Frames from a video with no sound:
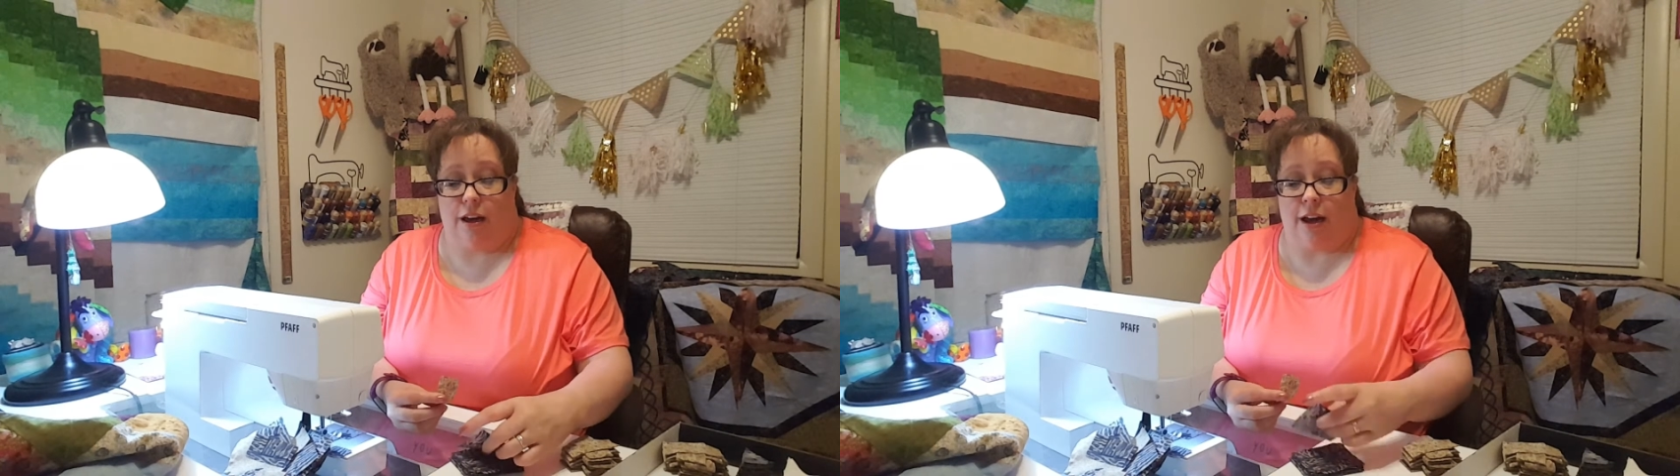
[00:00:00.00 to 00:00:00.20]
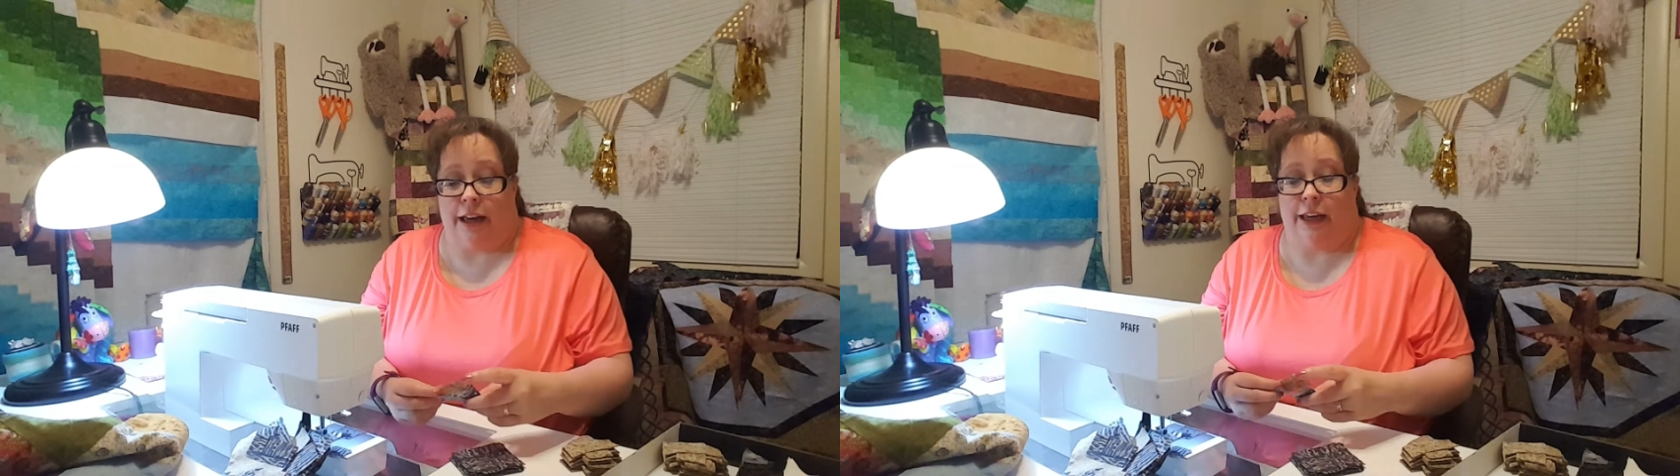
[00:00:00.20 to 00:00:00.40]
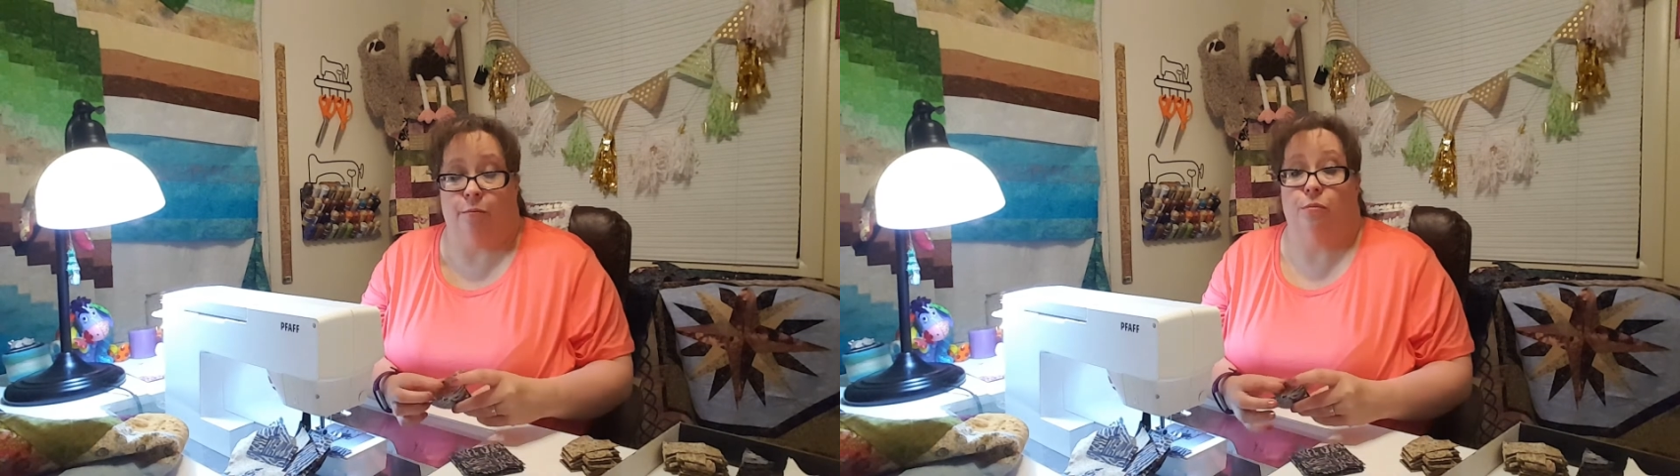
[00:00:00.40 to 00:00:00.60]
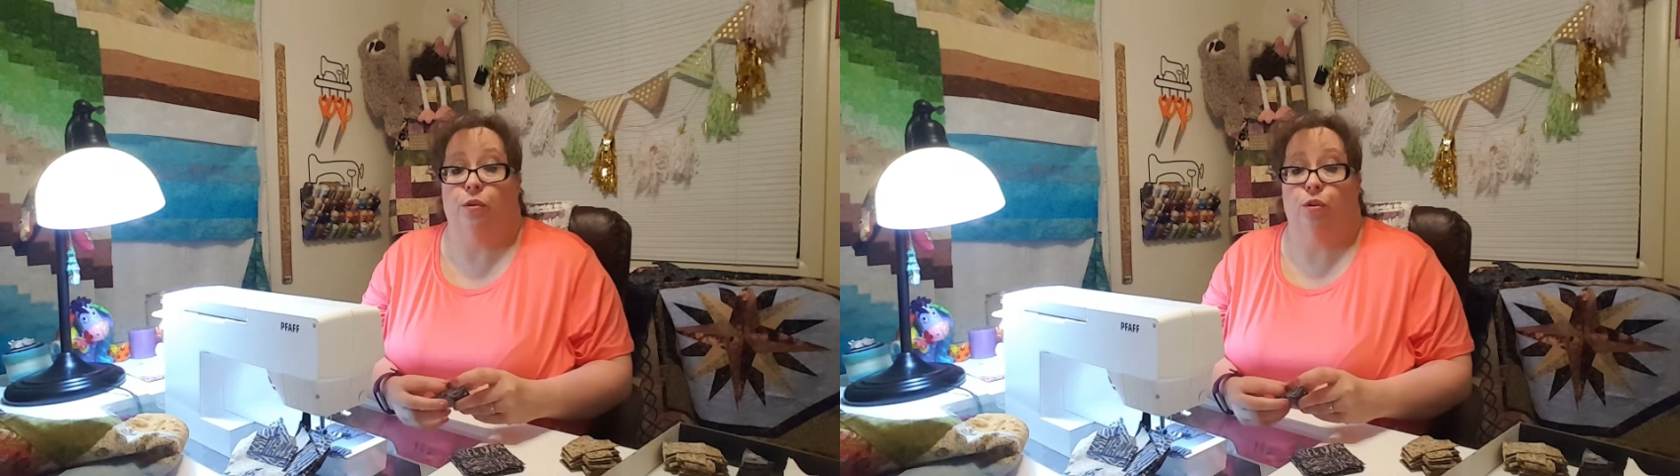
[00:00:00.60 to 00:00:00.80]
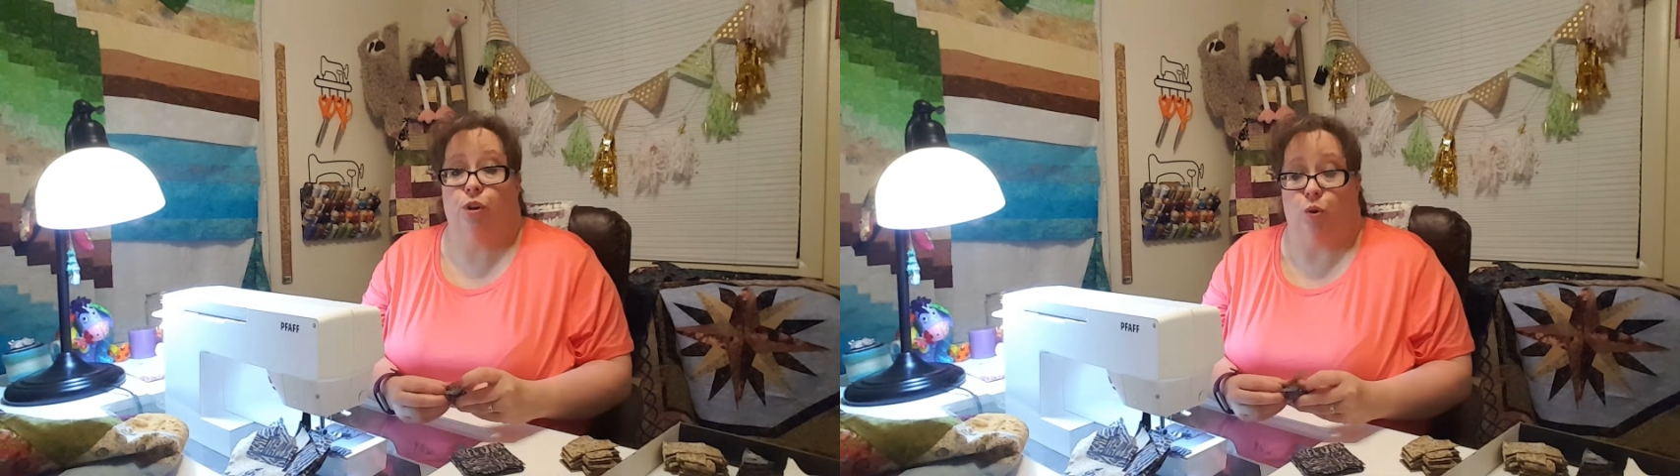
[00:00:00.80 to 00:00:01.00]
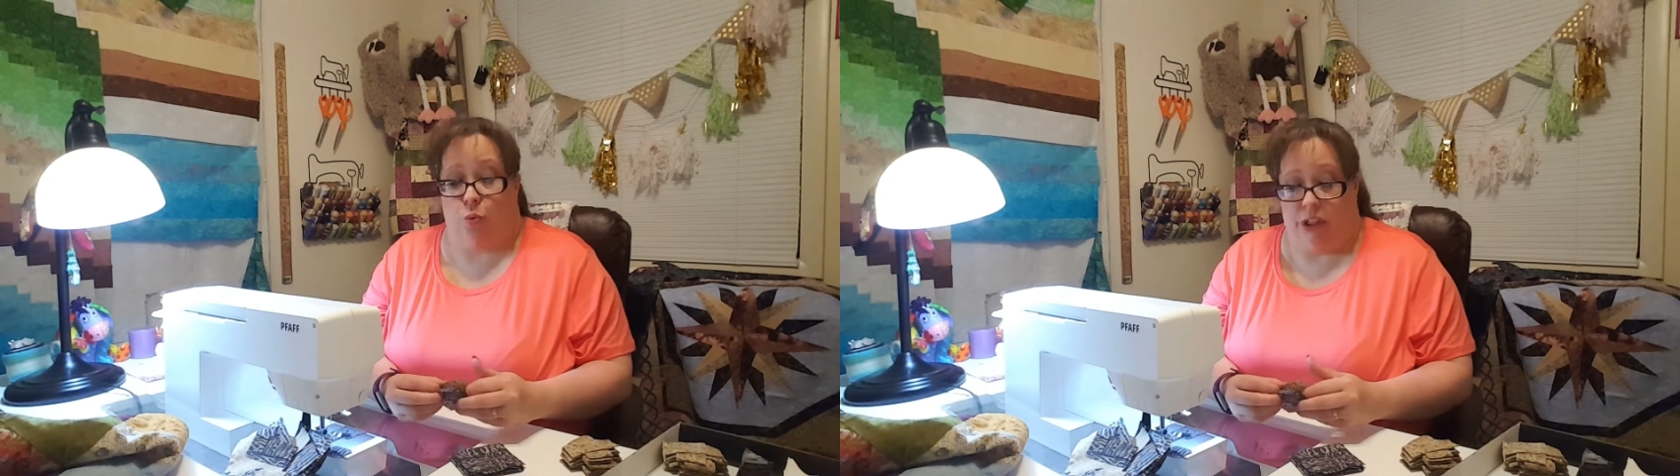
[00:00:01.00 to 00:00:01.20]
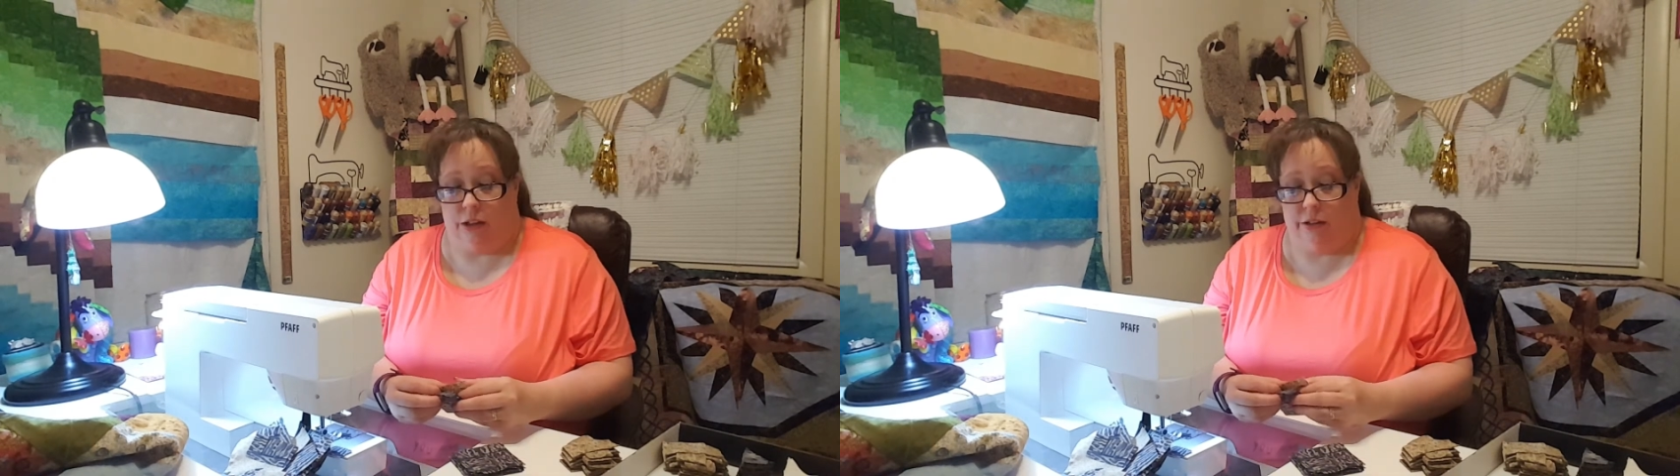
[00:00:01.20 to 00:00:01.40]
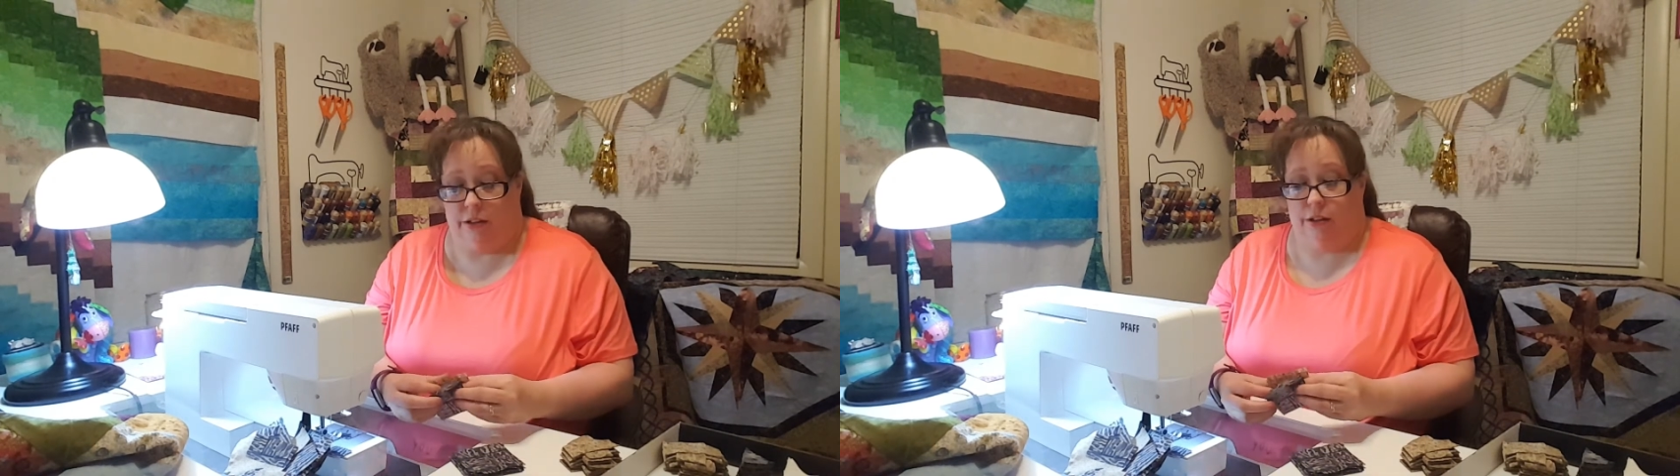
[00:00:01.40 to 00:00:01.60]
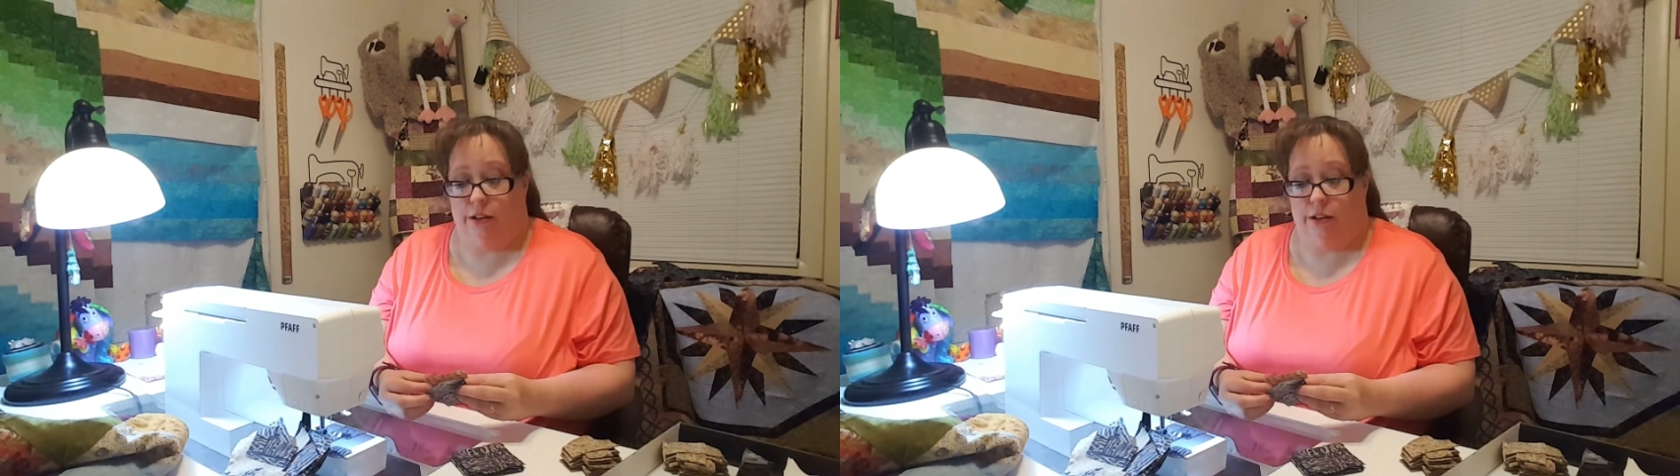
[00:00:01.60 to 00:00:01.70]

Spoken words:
I am thrilled.